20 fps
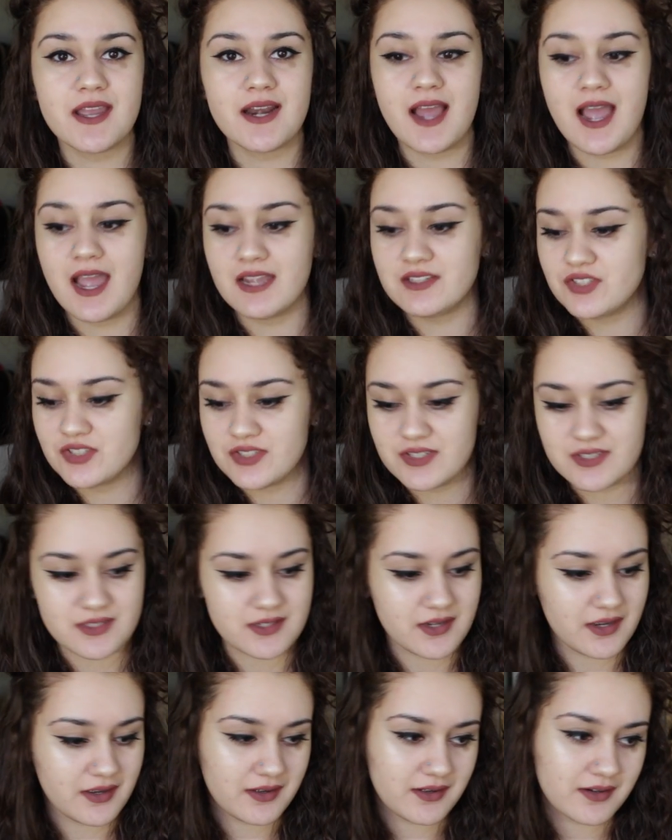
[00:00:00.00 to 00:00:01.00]
I just,
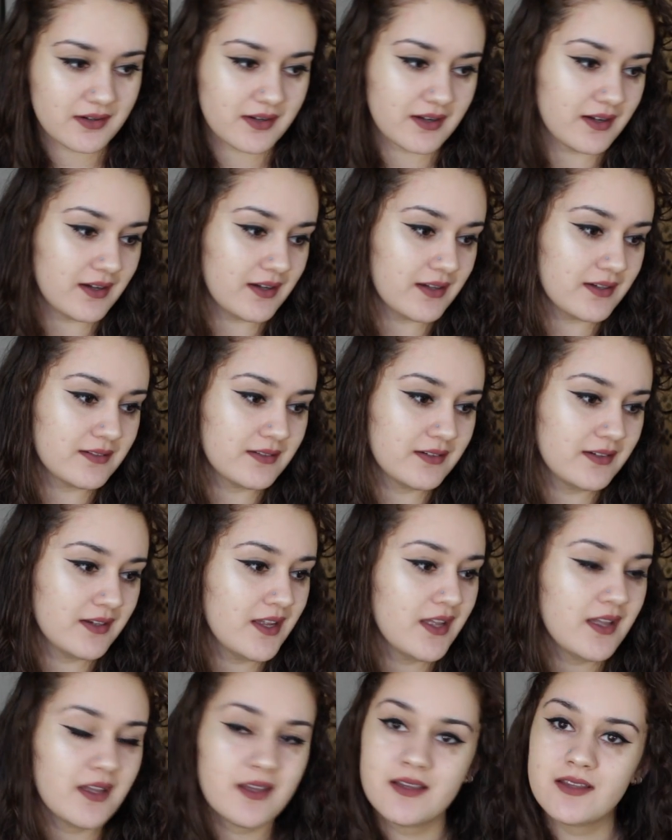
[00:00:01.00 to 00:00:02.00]
oh god,
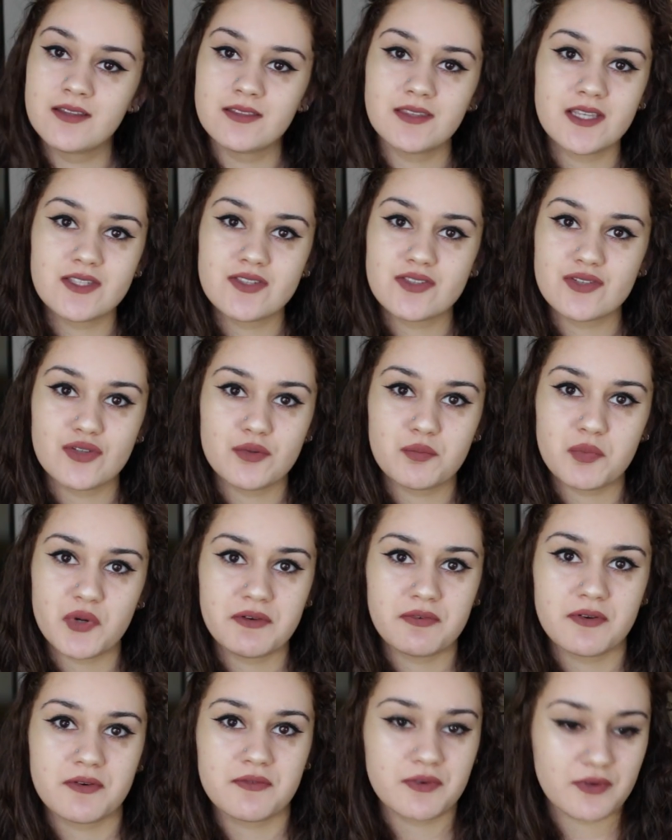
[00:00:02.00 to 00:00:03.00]
thanks to a
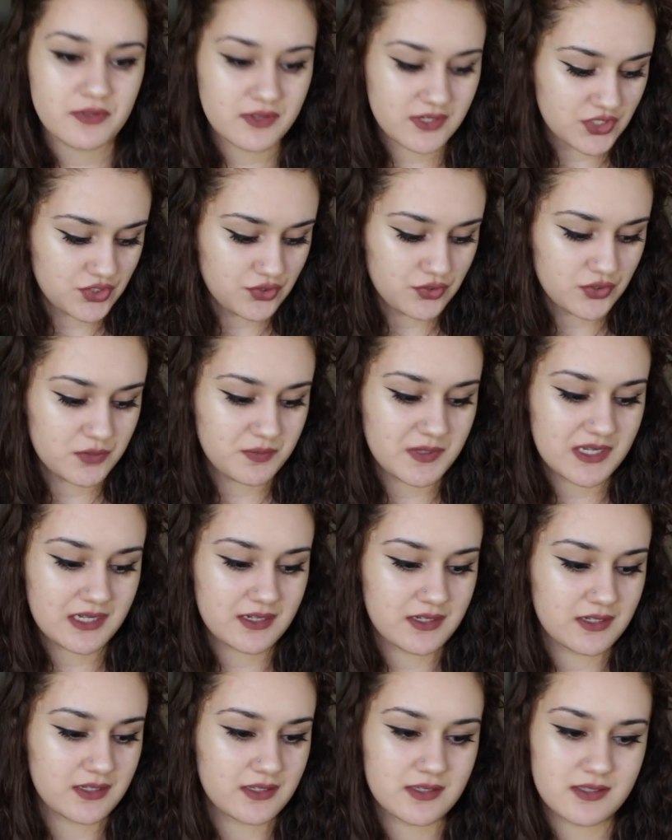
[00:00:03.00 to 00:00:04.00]
boyfriend for these shoes,
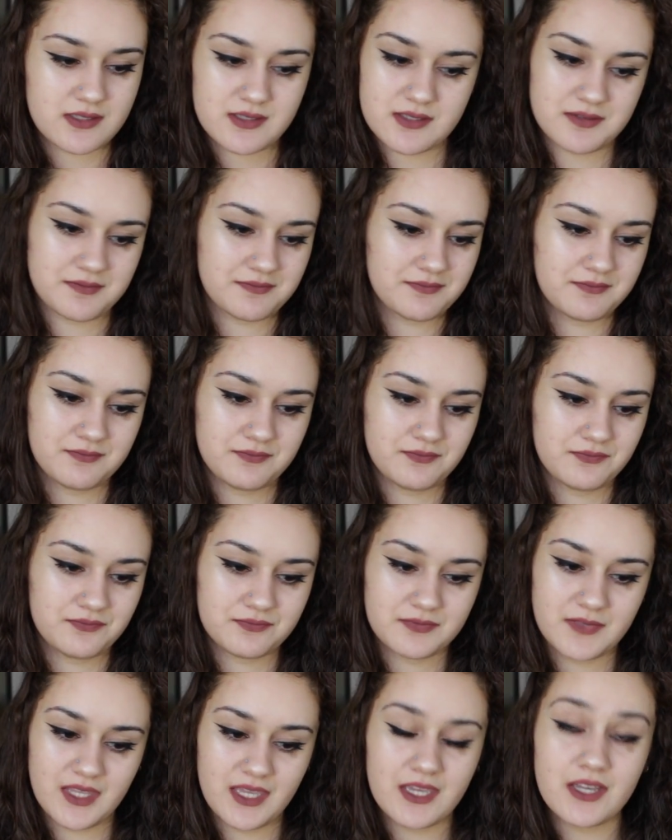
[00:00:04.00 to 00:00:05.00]
because
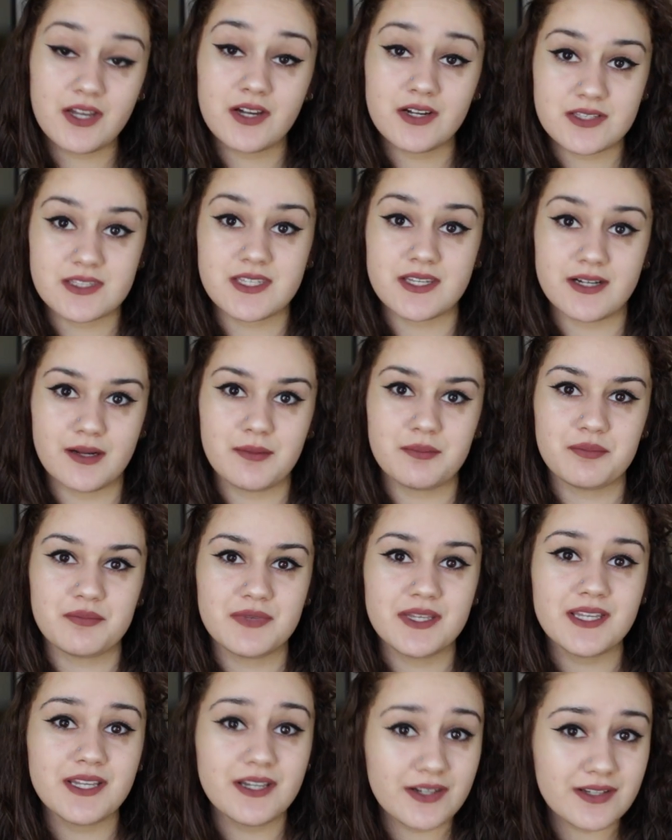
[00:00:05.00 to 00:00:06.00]
He hooked it up.
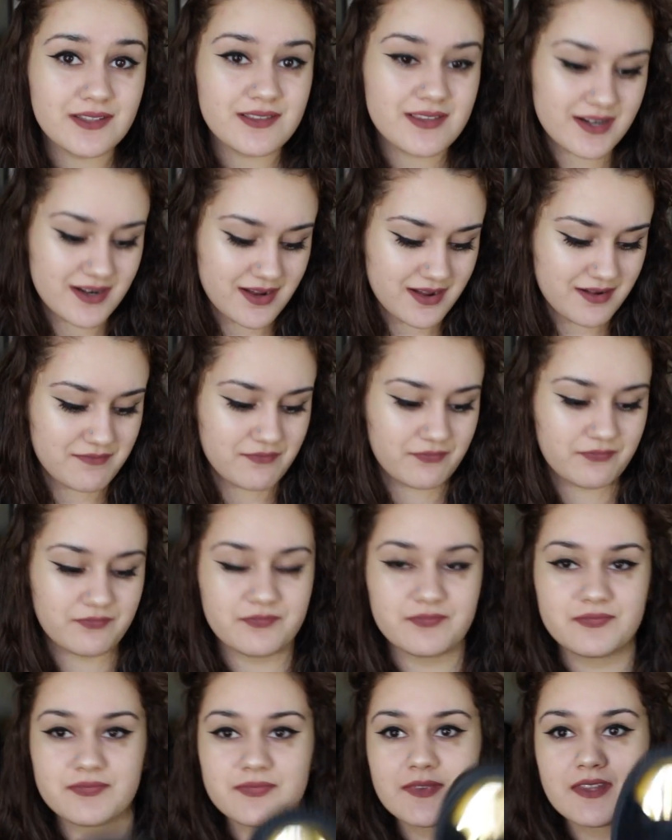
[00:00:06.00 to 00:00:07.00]
He hooked it up.
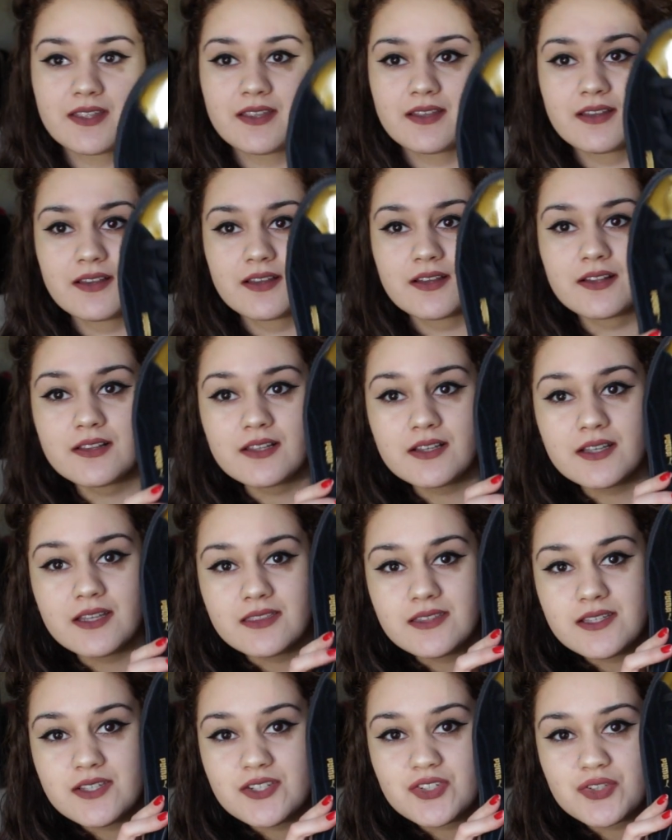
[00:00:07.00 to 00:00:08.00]
Look
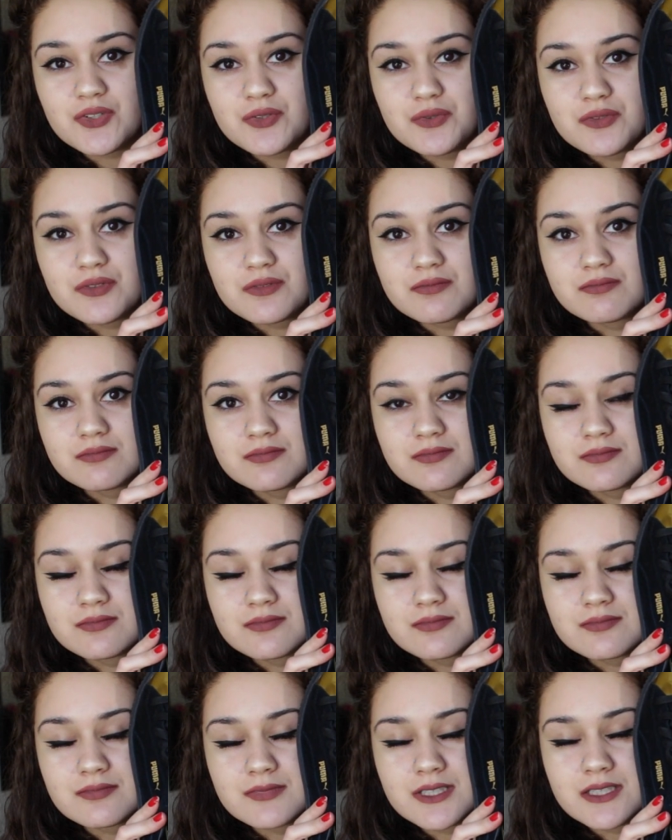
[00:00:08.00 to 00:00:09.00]
at these shoes.
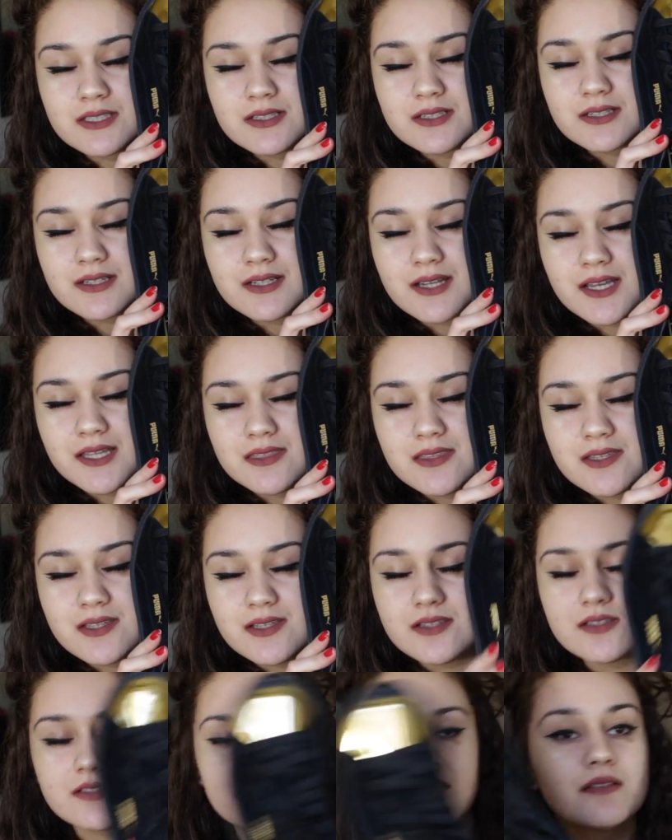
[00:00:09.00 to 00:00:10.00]
Look at
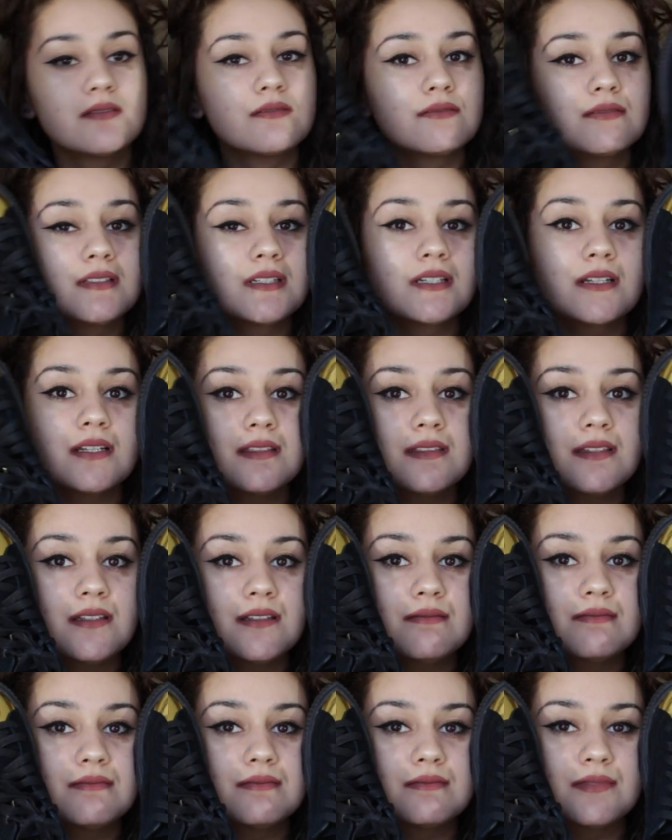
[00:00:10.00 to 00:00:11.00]
these. Look at
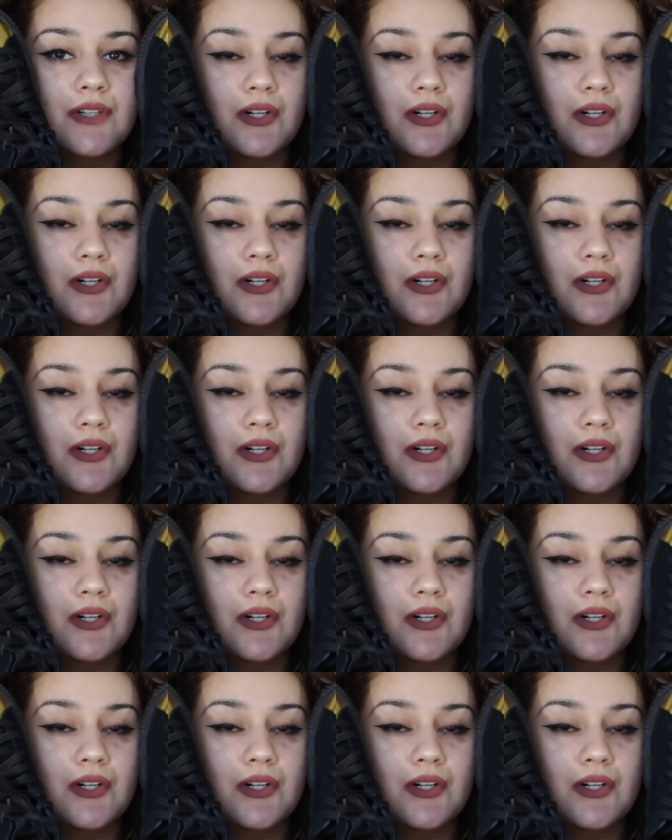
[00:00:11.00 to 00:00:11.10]
them.